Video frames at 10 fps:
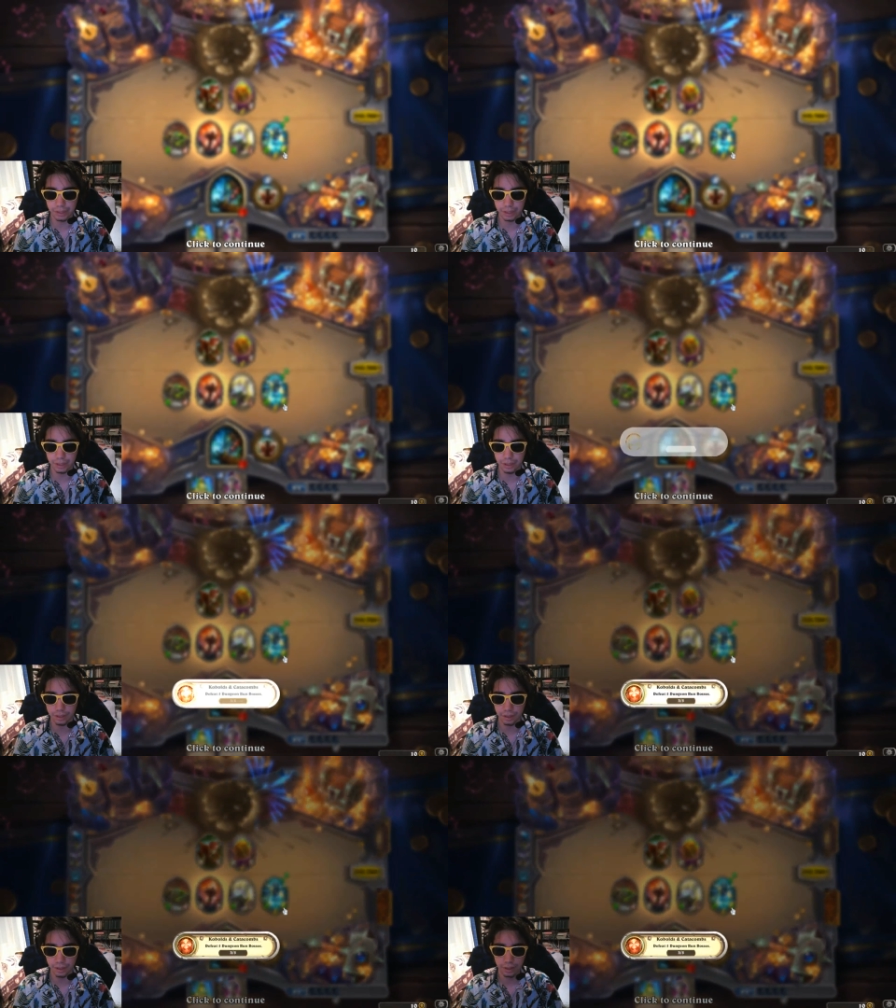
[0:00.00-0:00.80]
here,
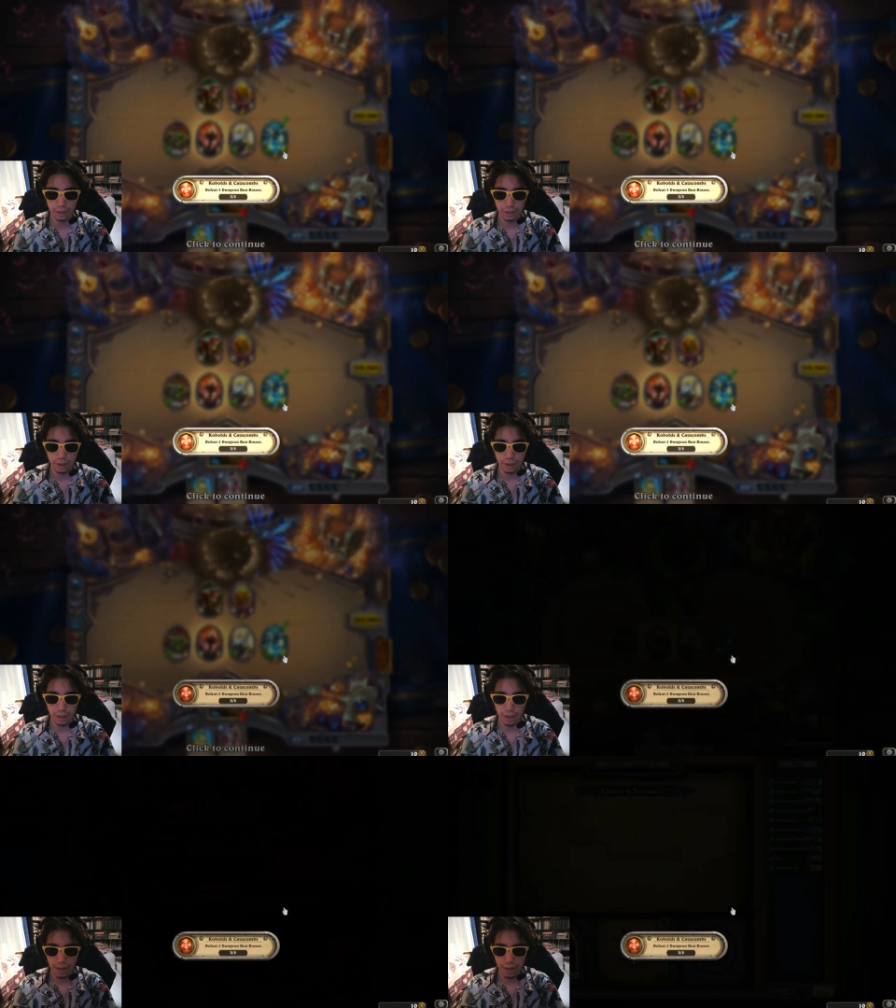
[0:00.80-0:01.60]

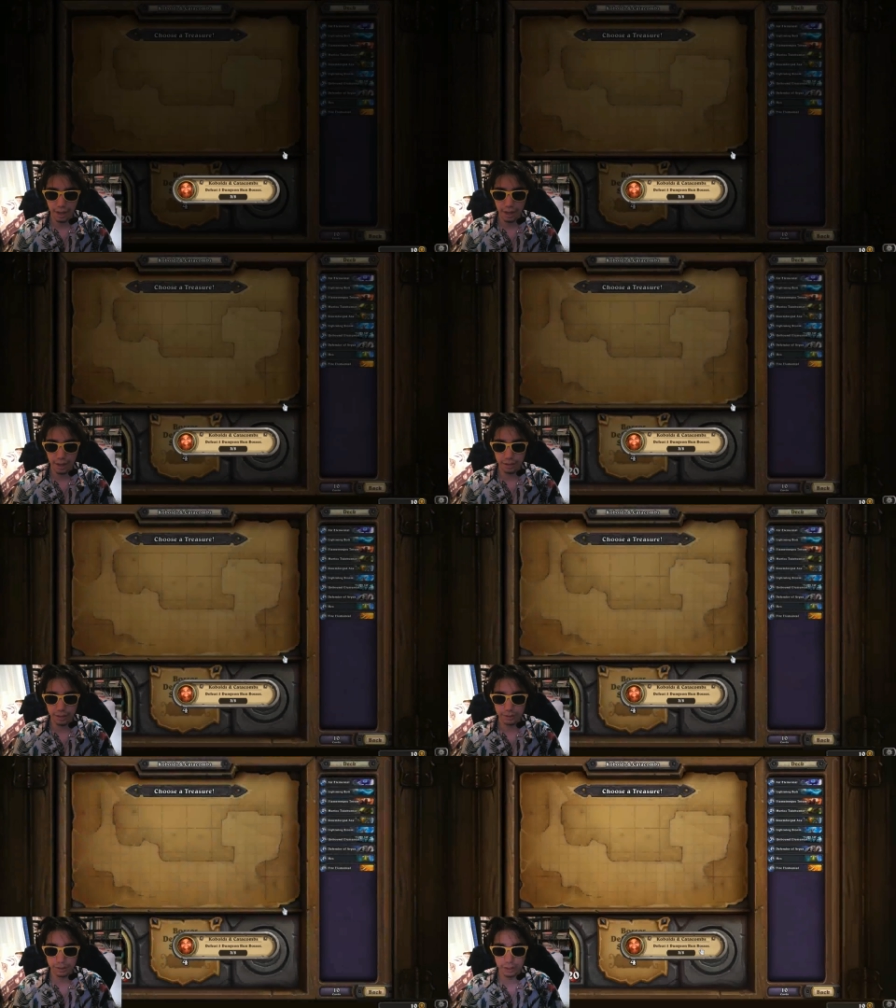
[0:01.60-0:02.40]
and
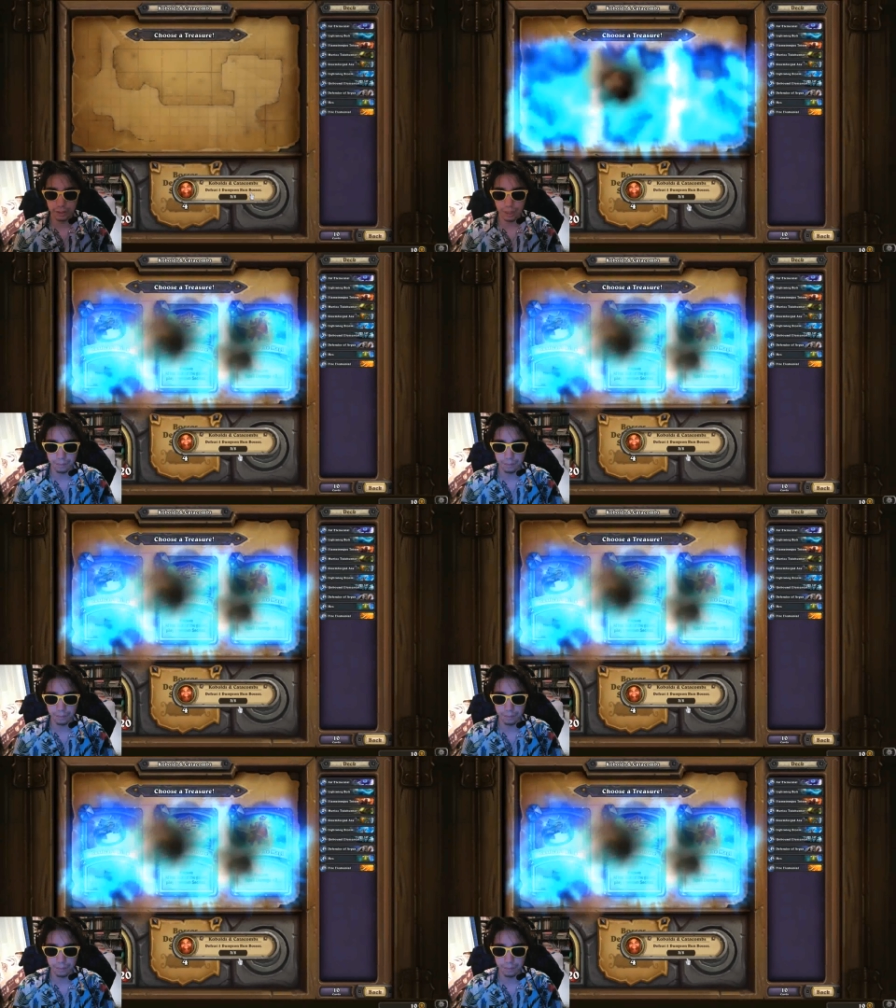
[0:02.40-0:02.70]
yeah,